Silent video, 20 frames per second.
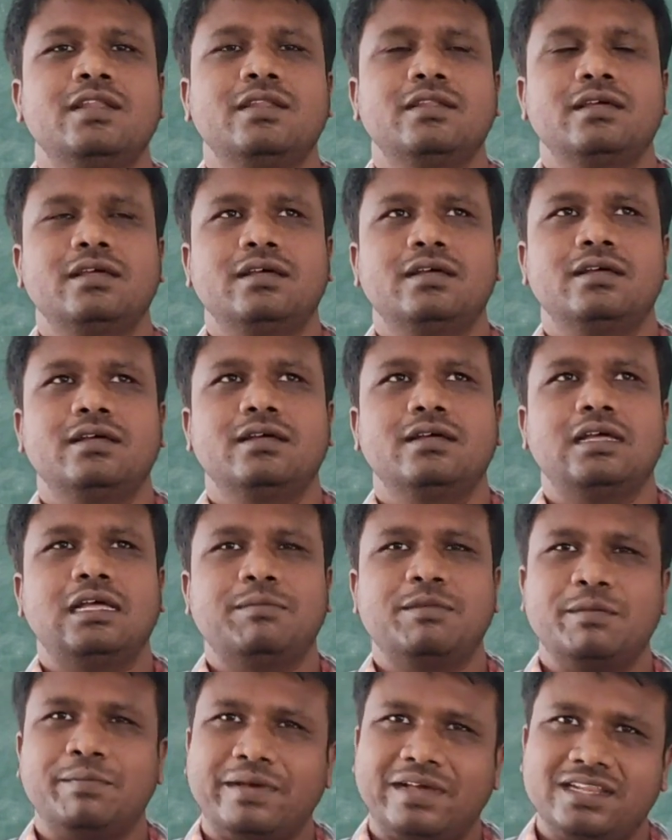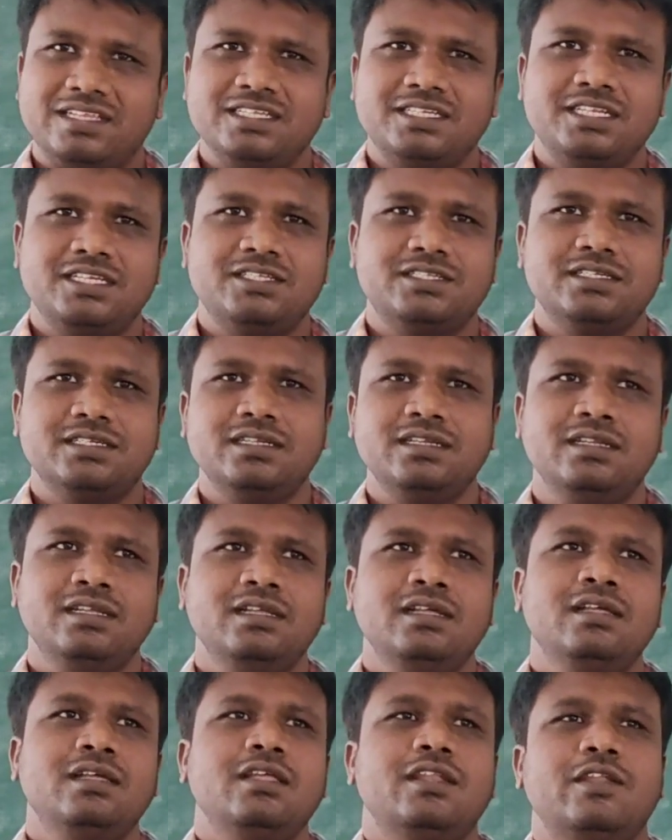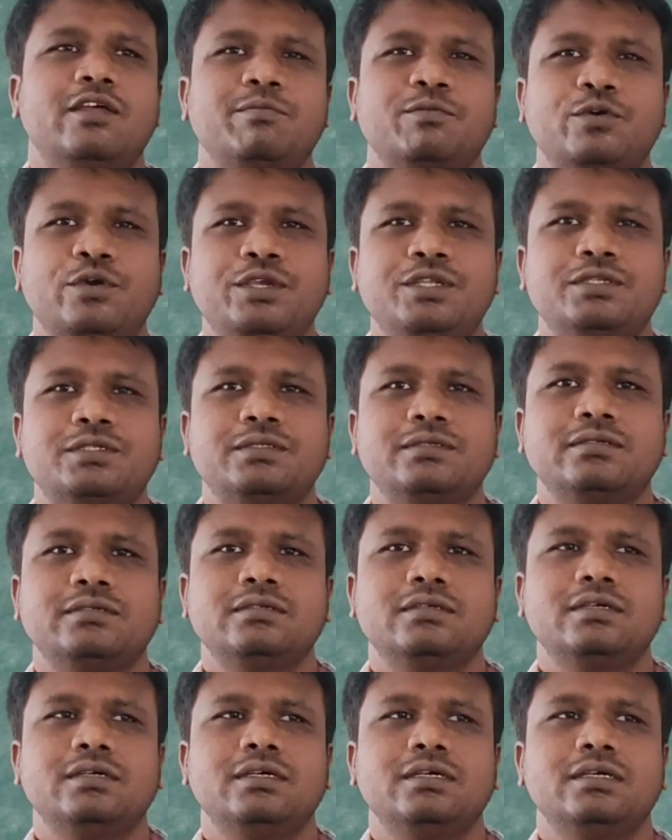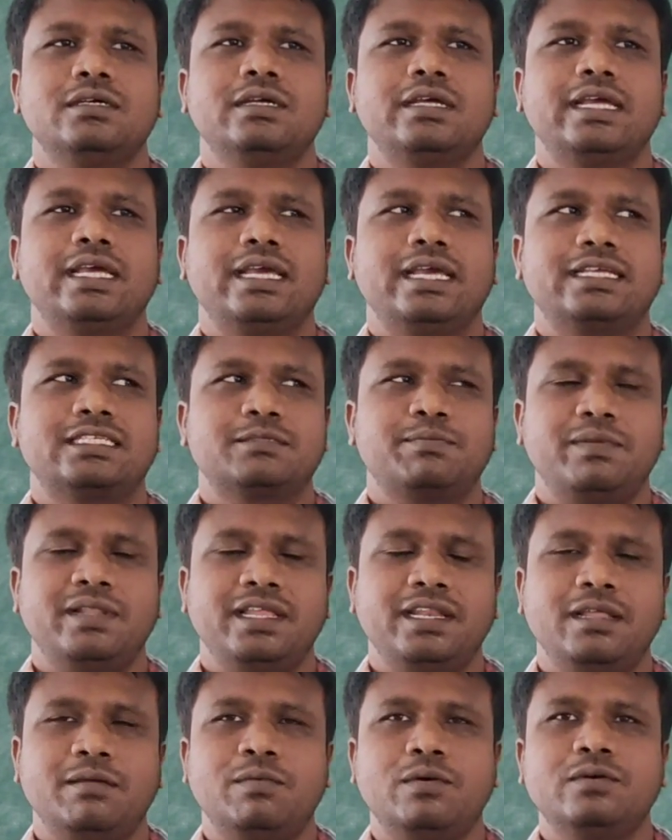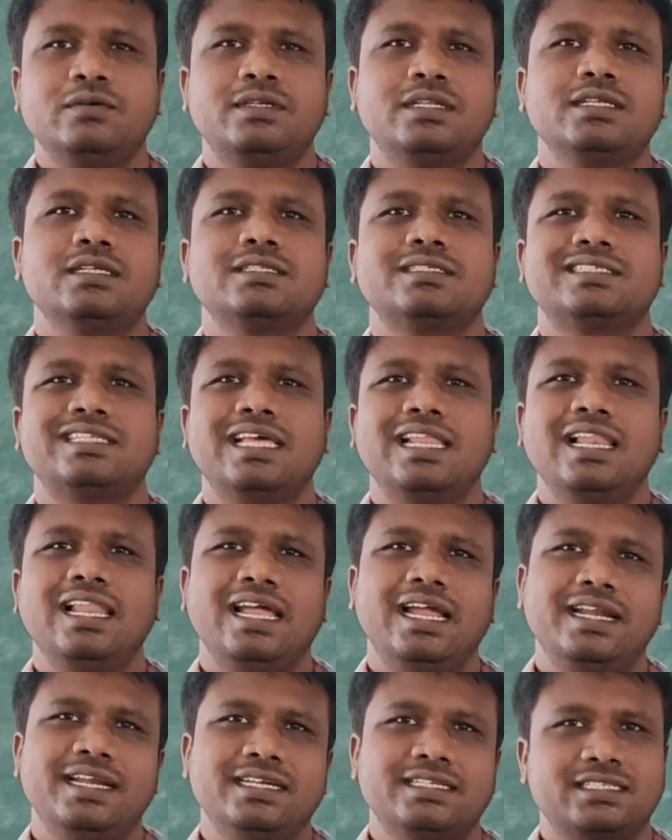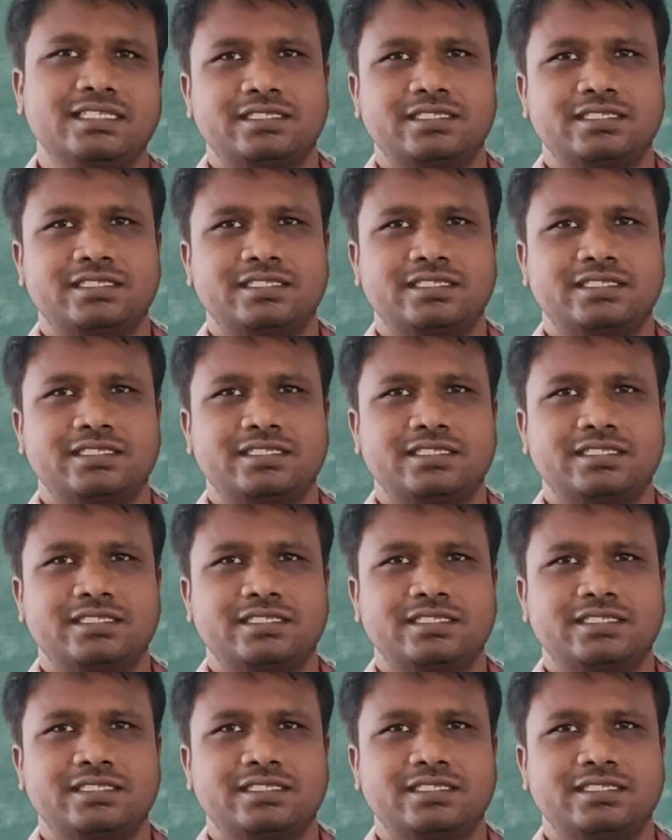I am a biology teacher and I am going to explain about cell and its